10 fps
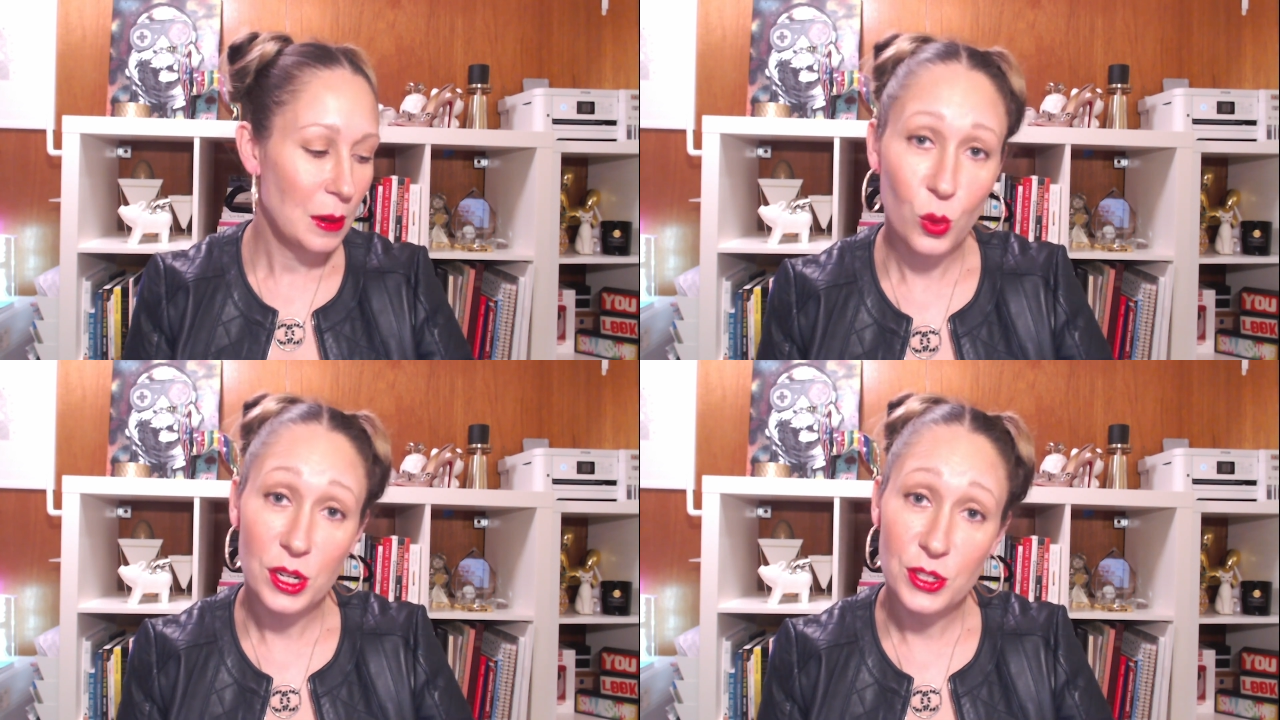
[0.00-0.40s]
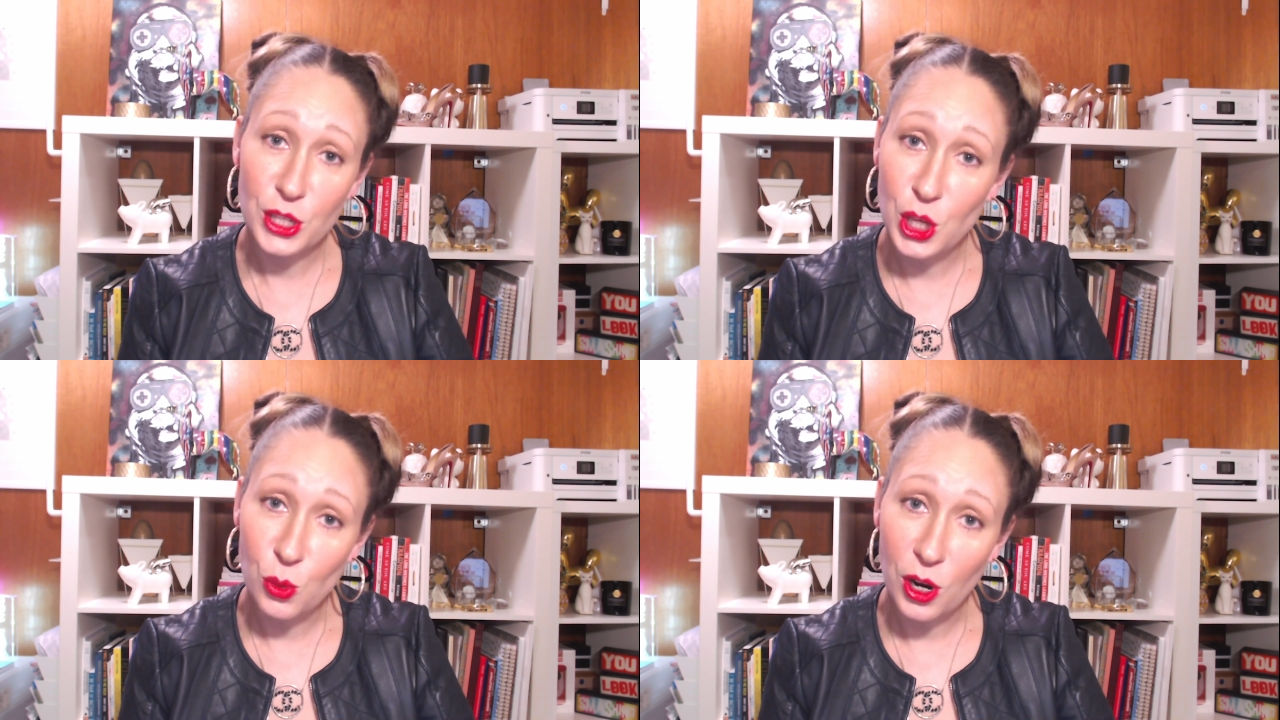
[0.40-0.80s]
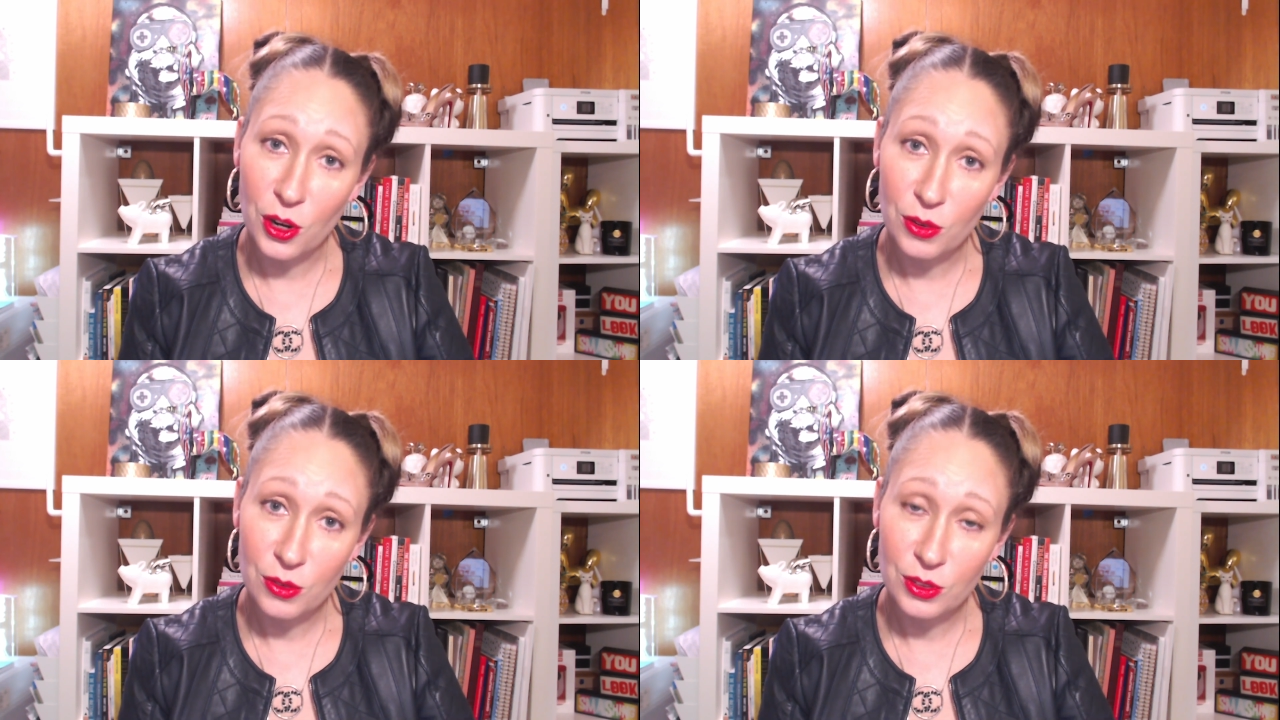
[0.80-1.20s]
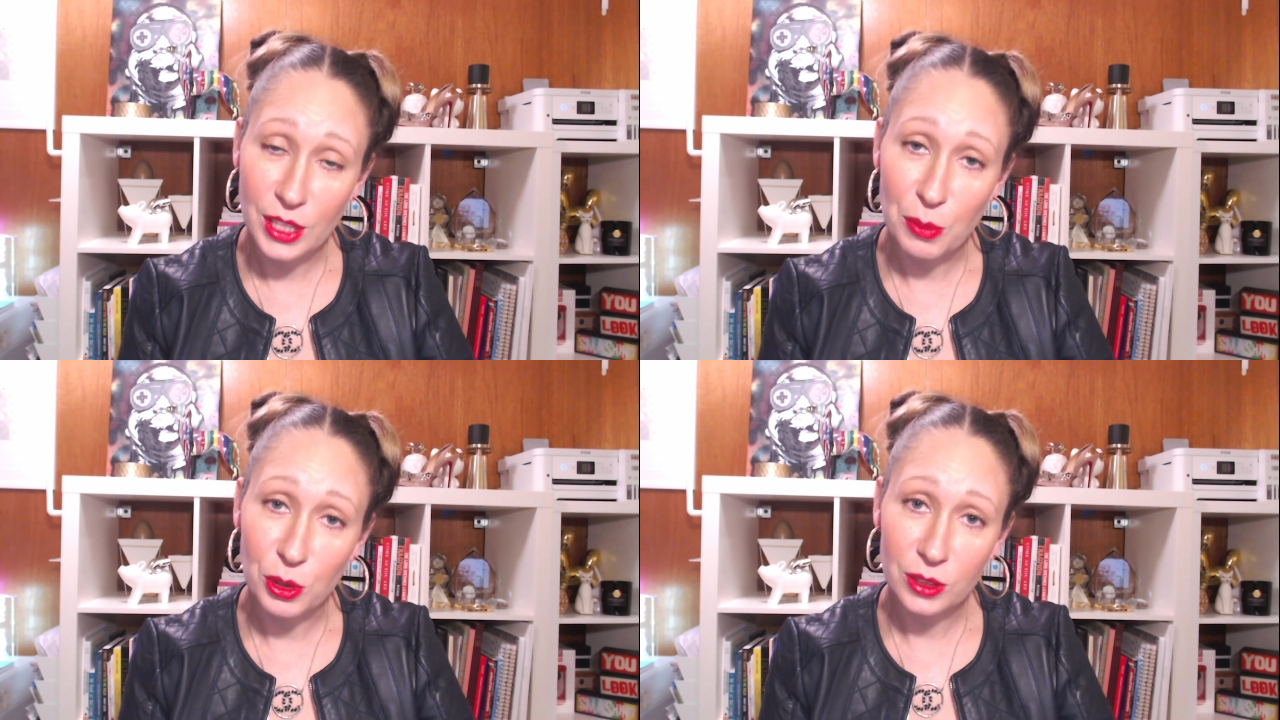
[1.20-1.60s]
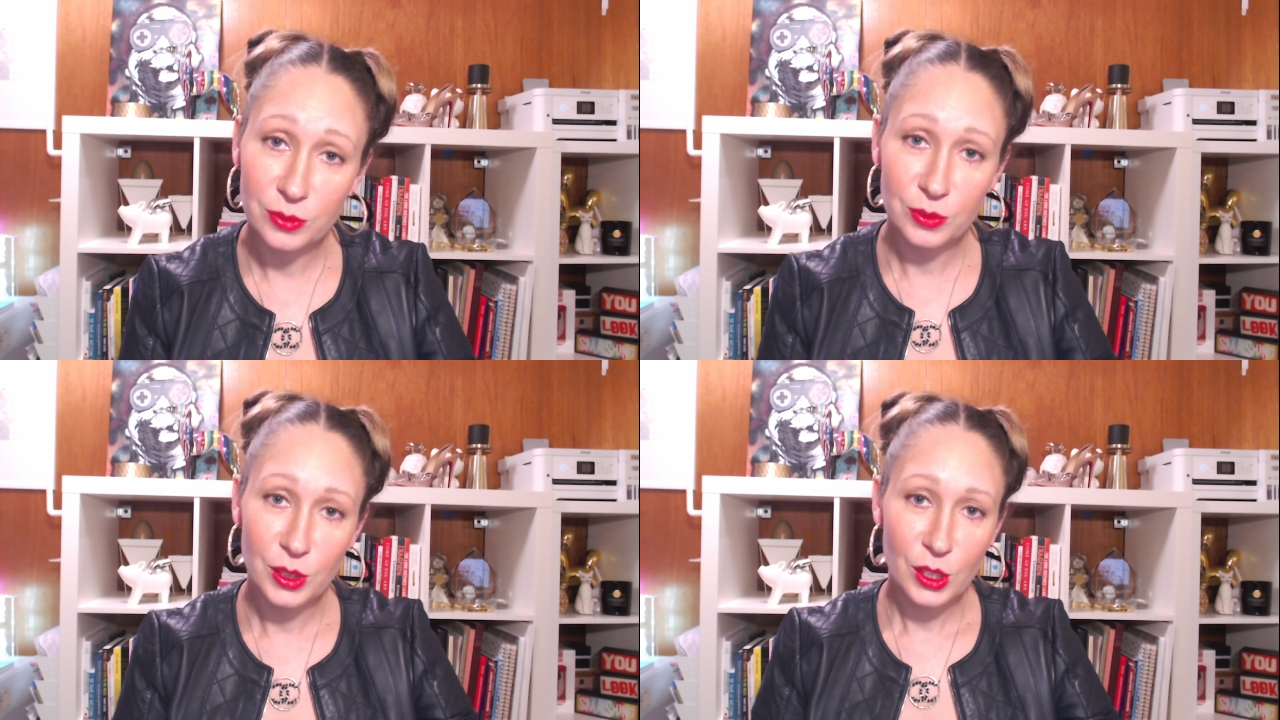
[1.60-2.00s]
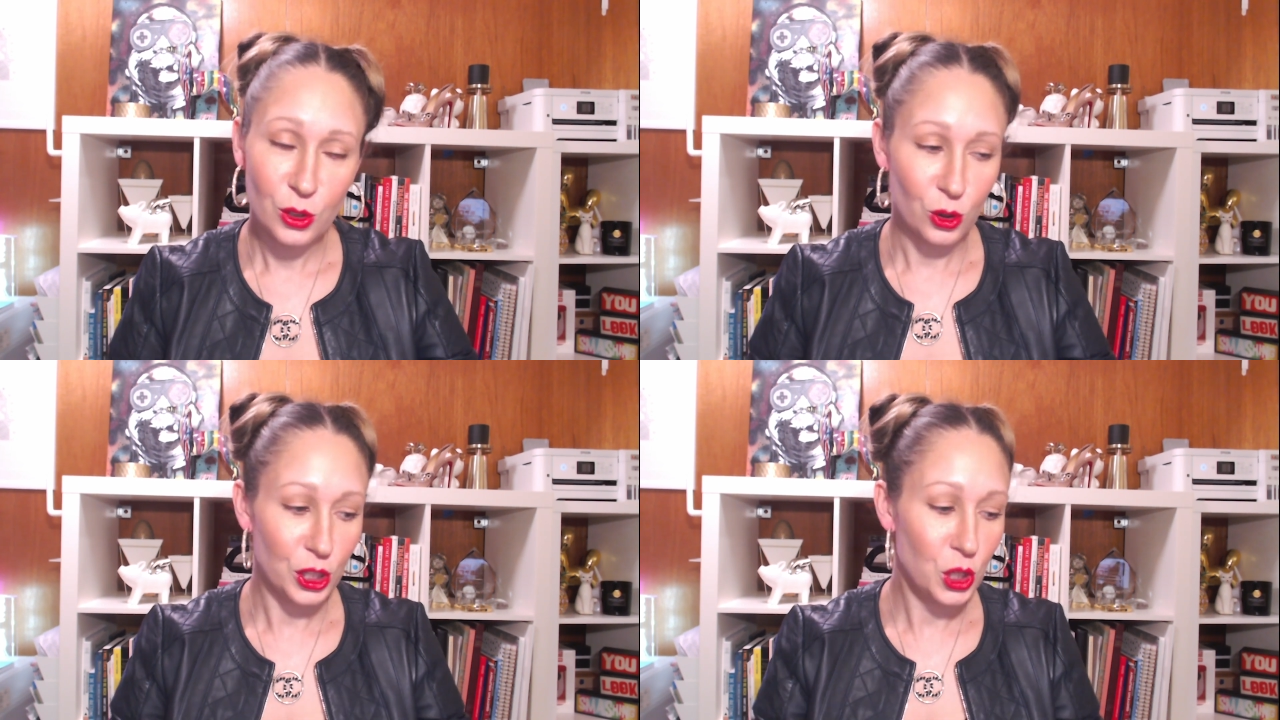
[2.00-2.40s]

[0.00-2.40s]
What is a QR label or